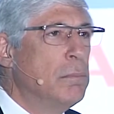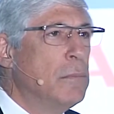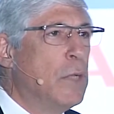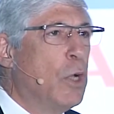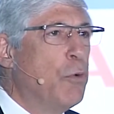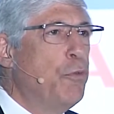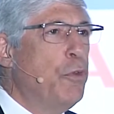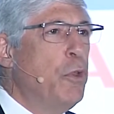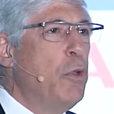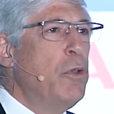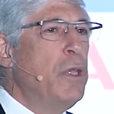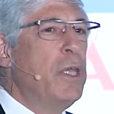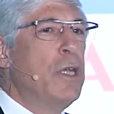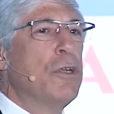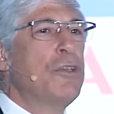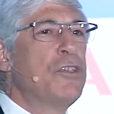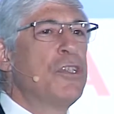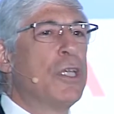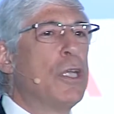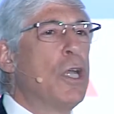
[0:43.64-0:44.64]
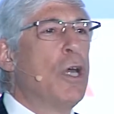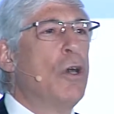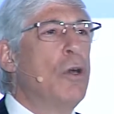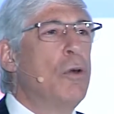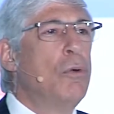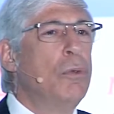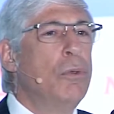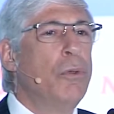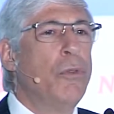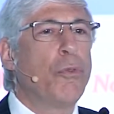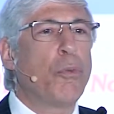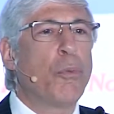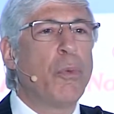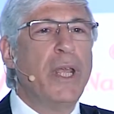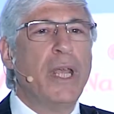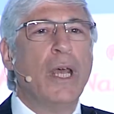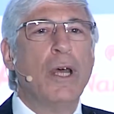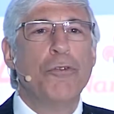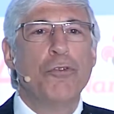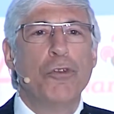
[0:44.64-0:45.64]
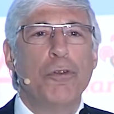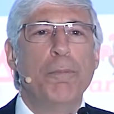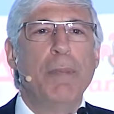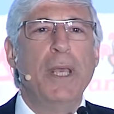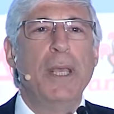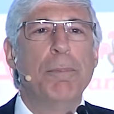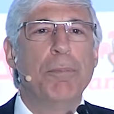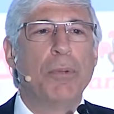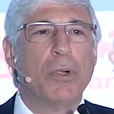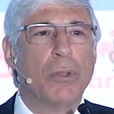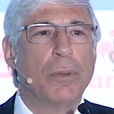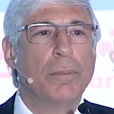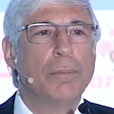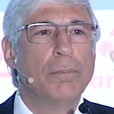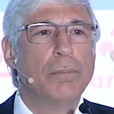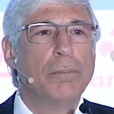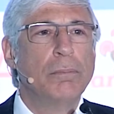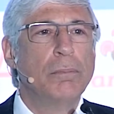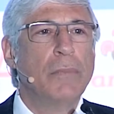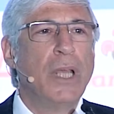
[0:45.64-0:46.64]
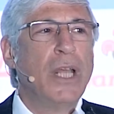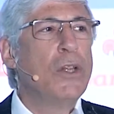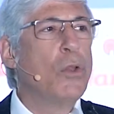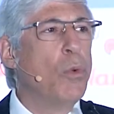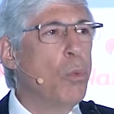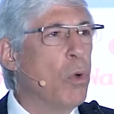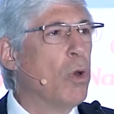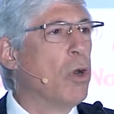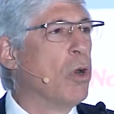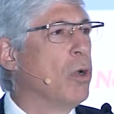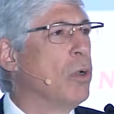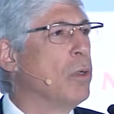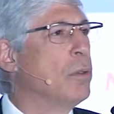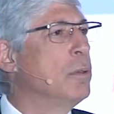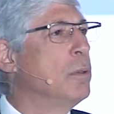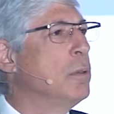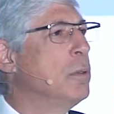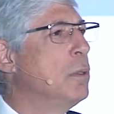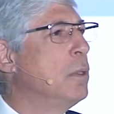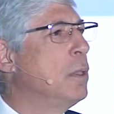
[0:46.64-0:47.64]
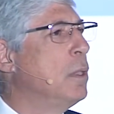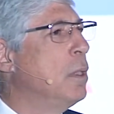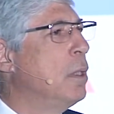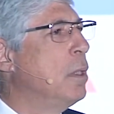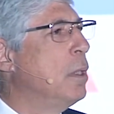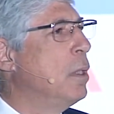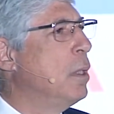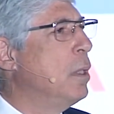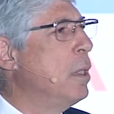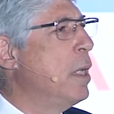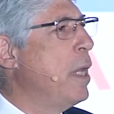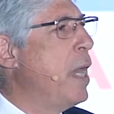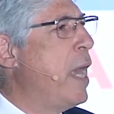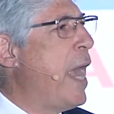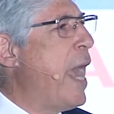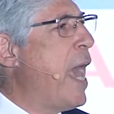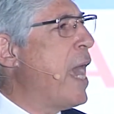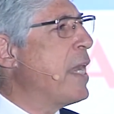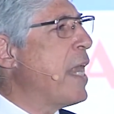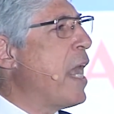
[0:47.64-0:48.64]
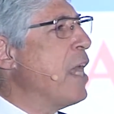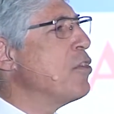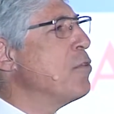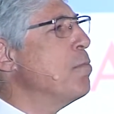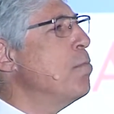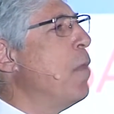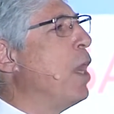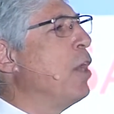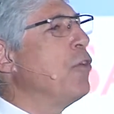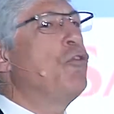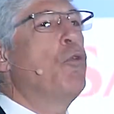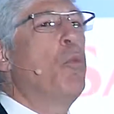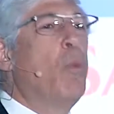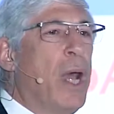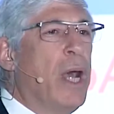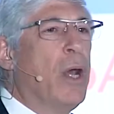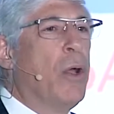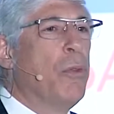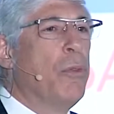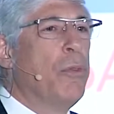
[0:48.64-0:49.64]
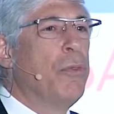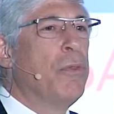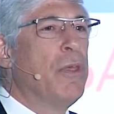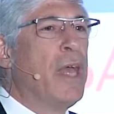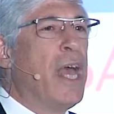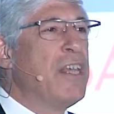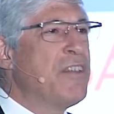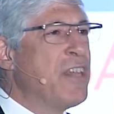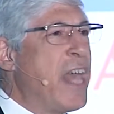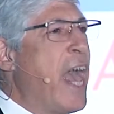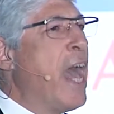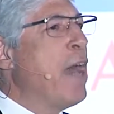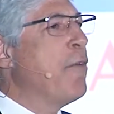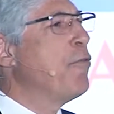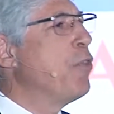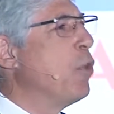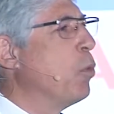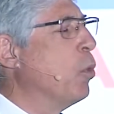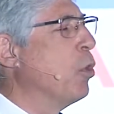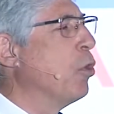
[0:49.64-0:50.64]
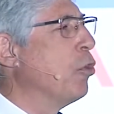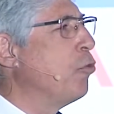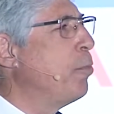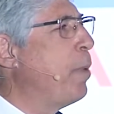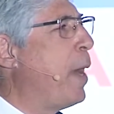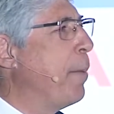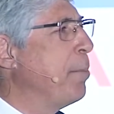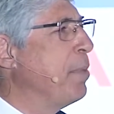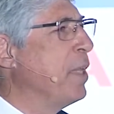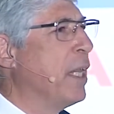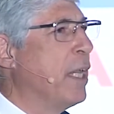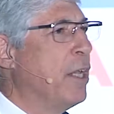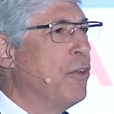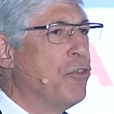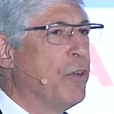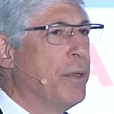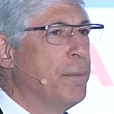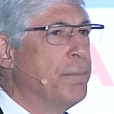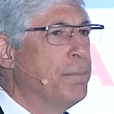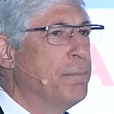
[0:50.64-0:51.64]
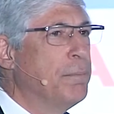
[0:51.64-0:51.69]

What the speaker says: A few years ago, 300 people in the world had as much wealth as half the world's population.